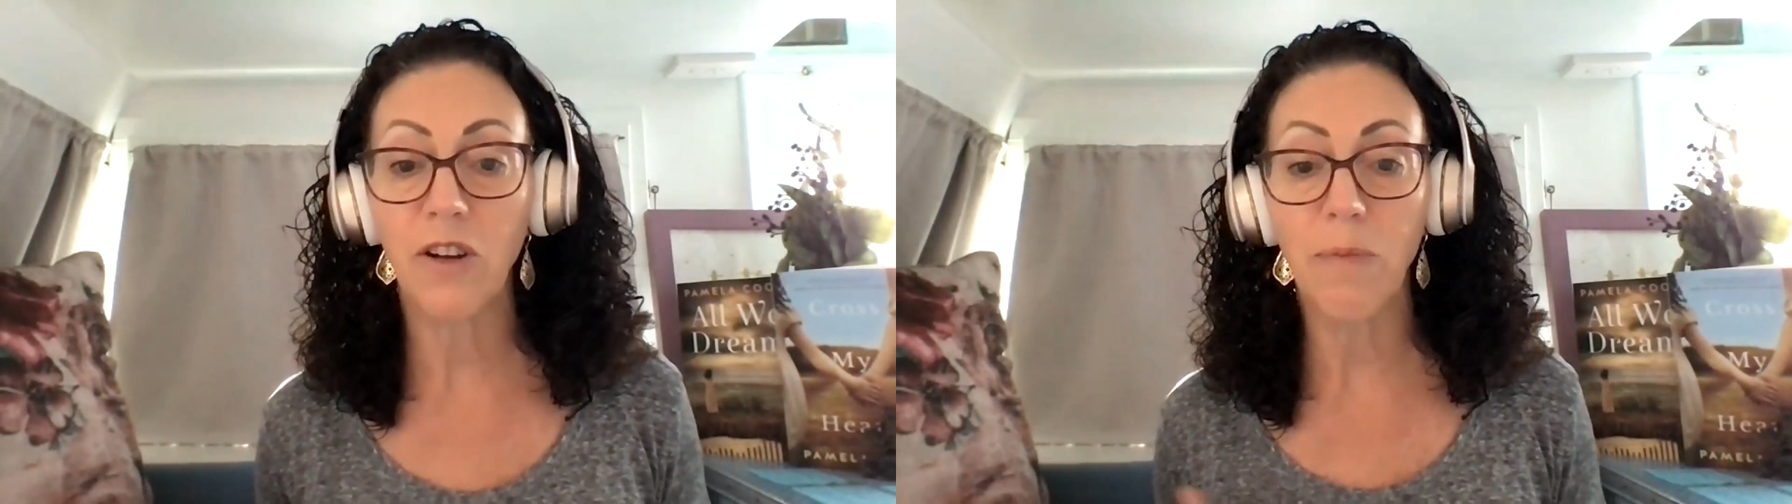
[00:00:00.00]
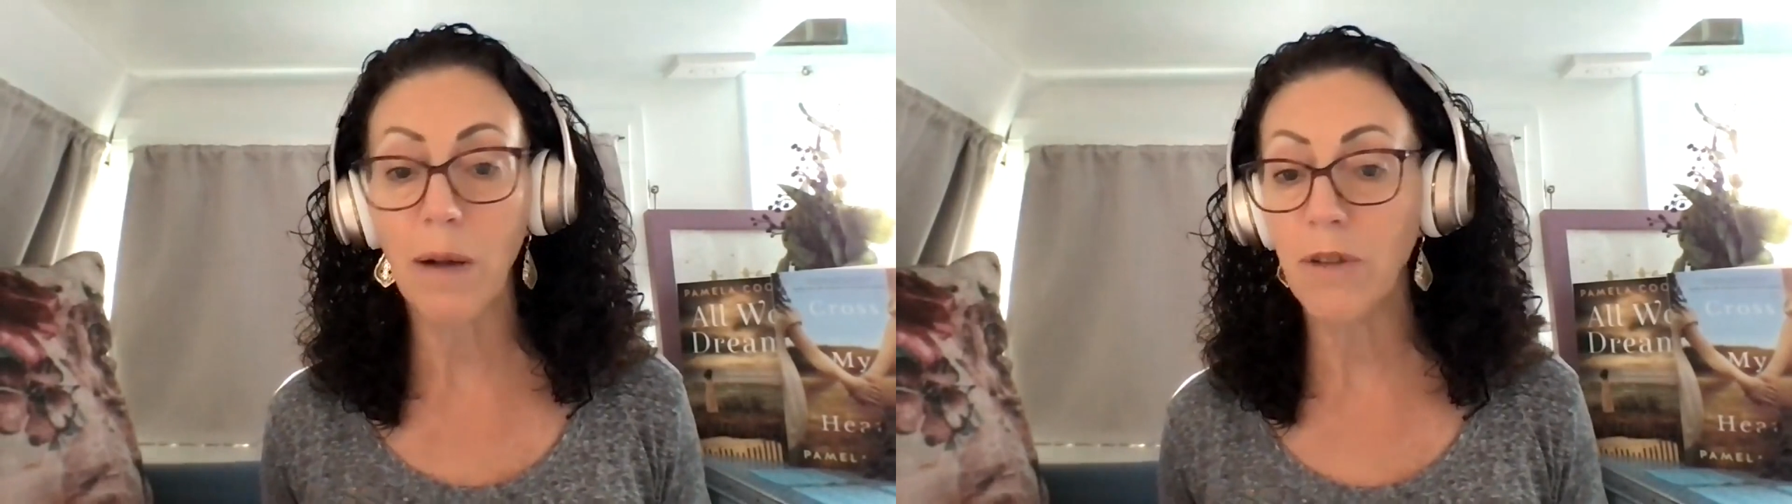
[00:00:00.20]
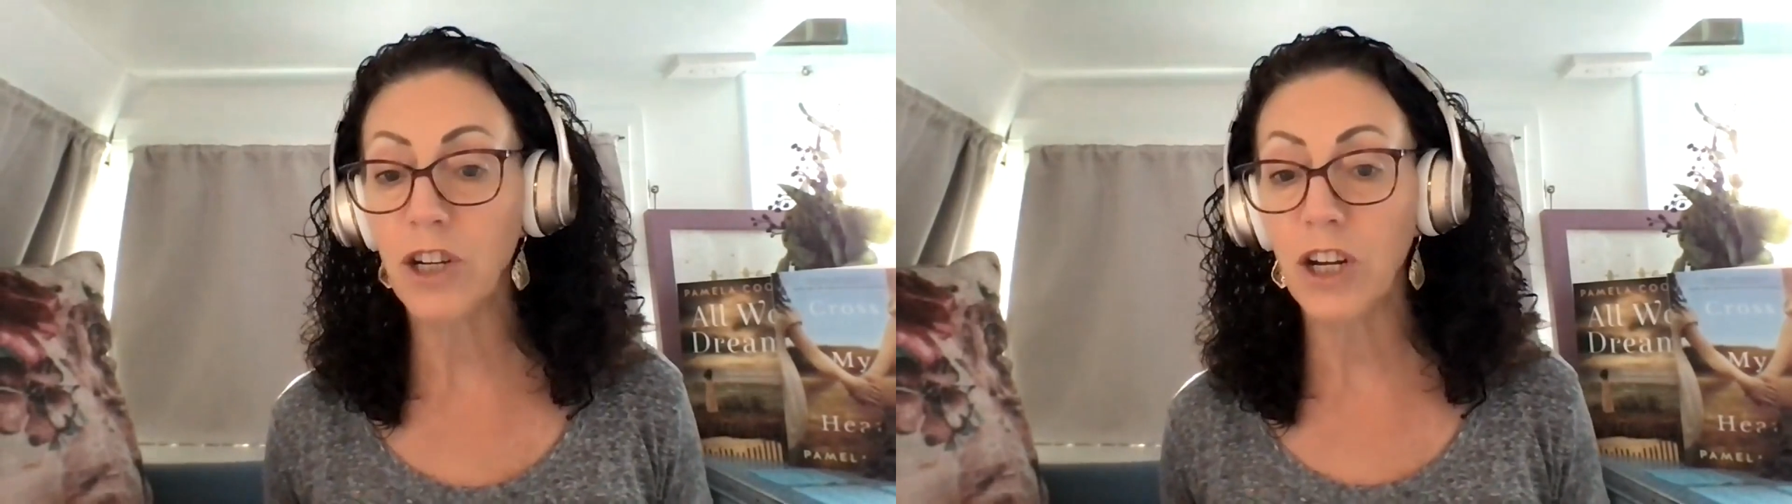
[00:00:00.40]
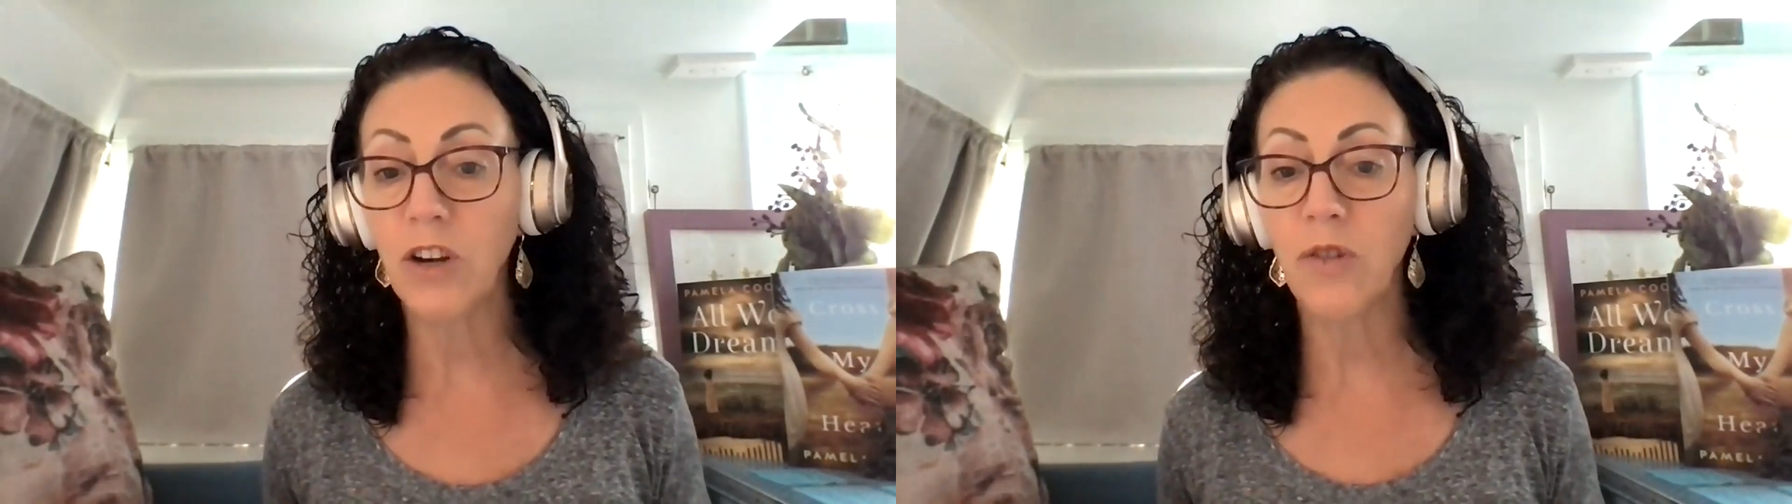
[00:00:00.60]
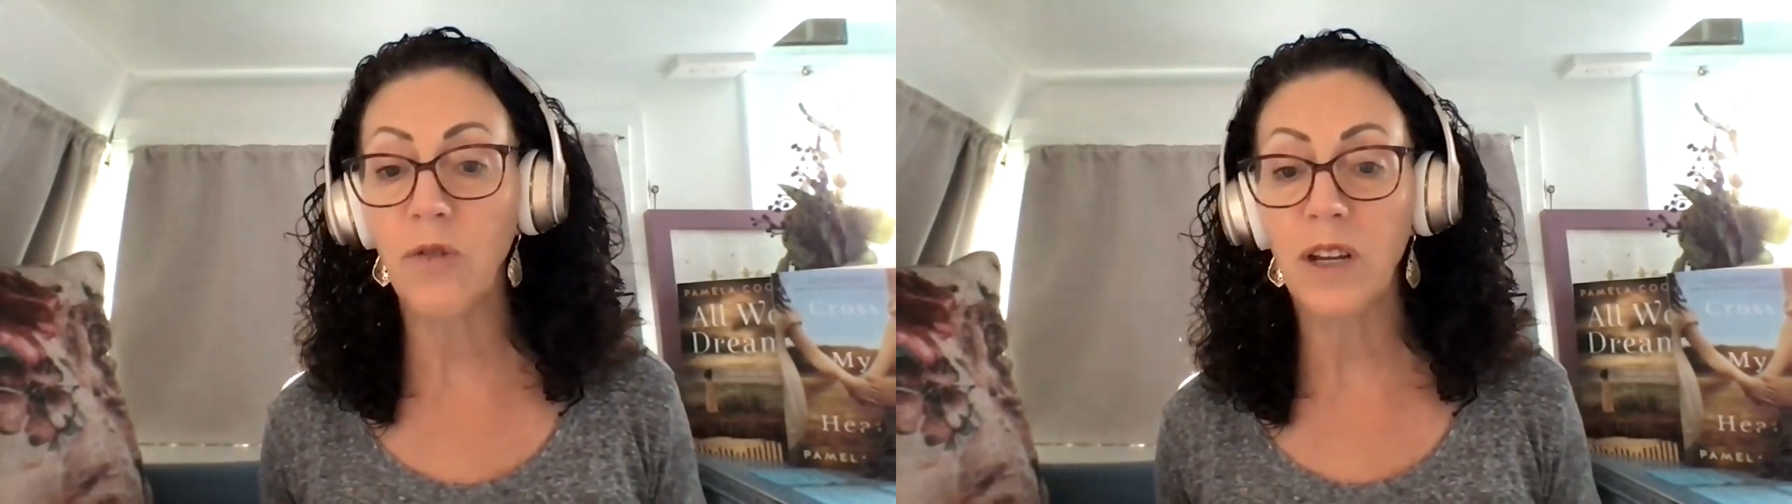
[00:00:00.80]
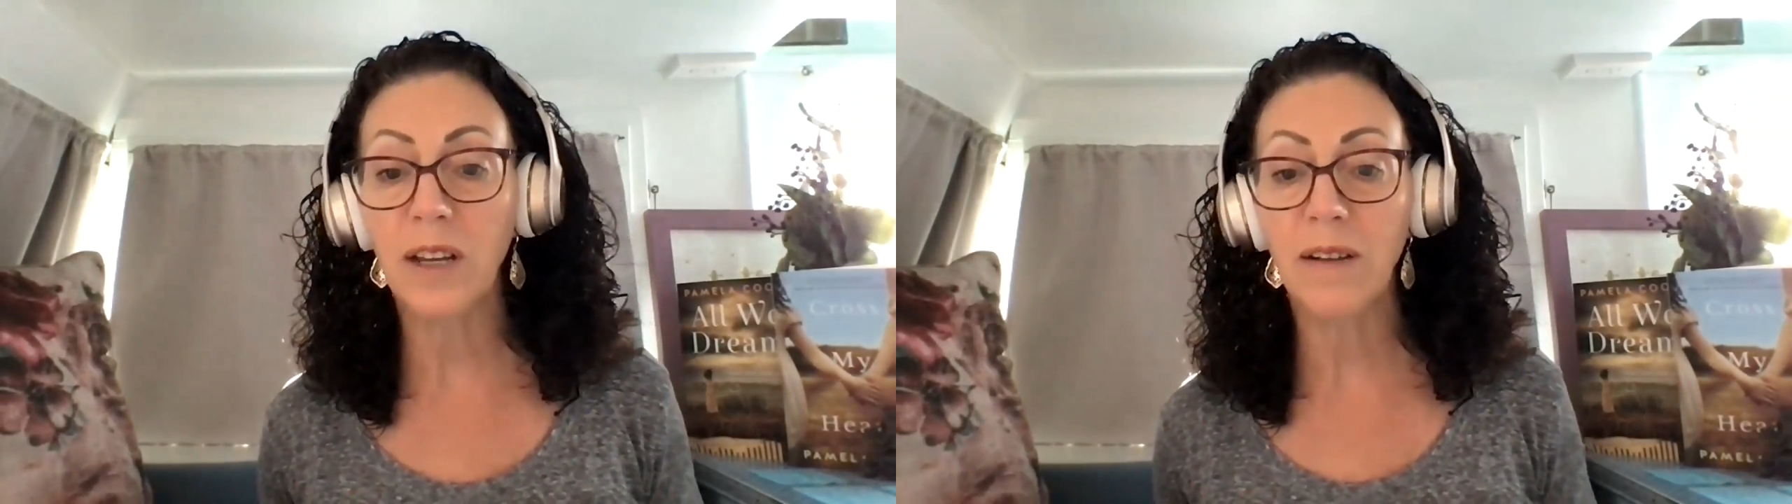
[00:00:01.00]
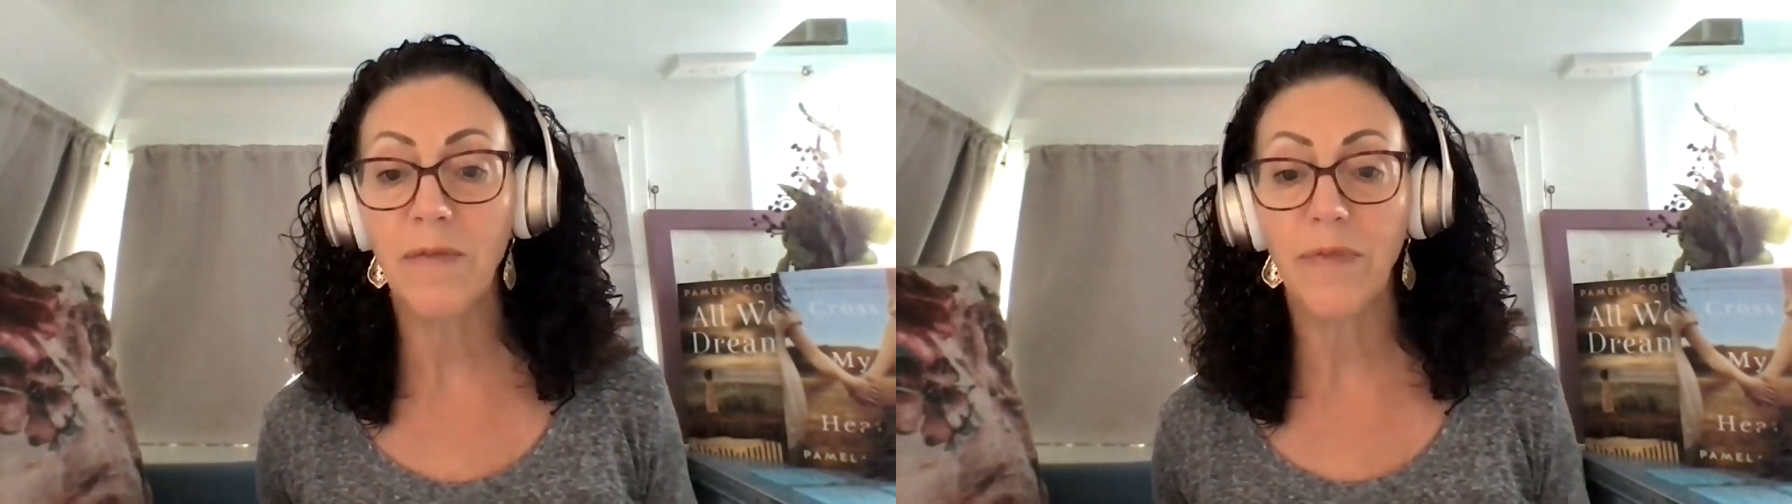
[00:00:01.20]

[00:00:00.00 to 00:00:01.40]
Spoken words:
her publishing career,